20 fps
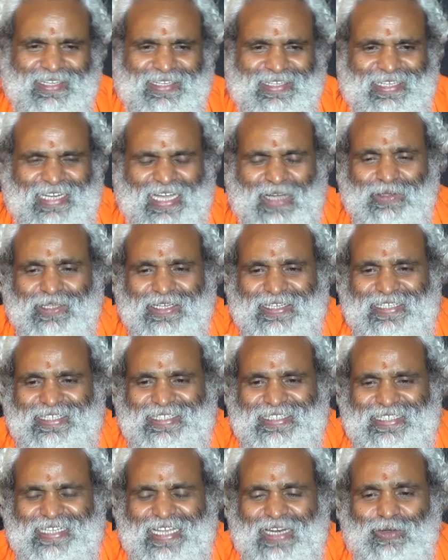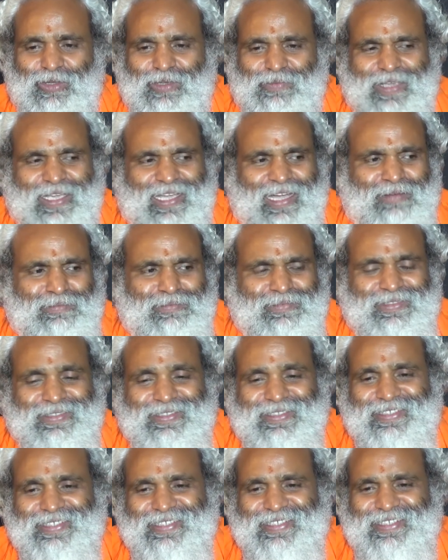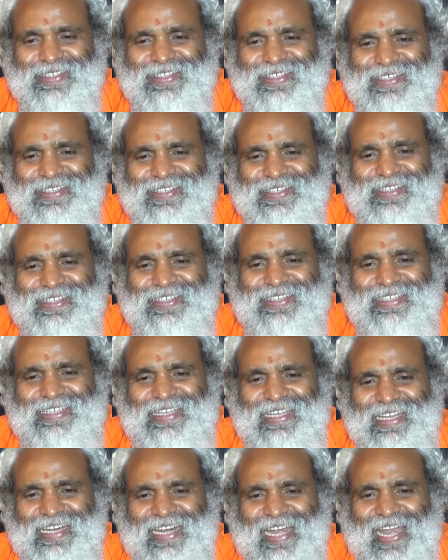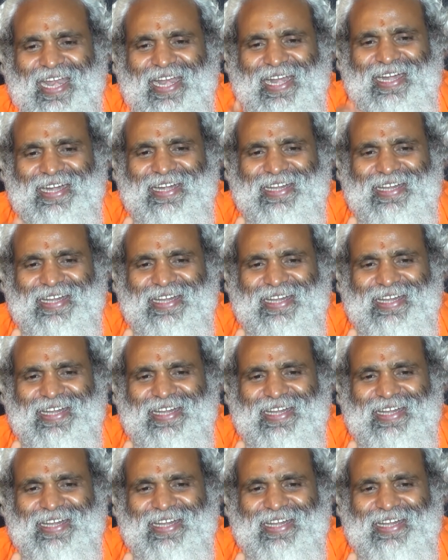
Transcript: now the crystal will become red.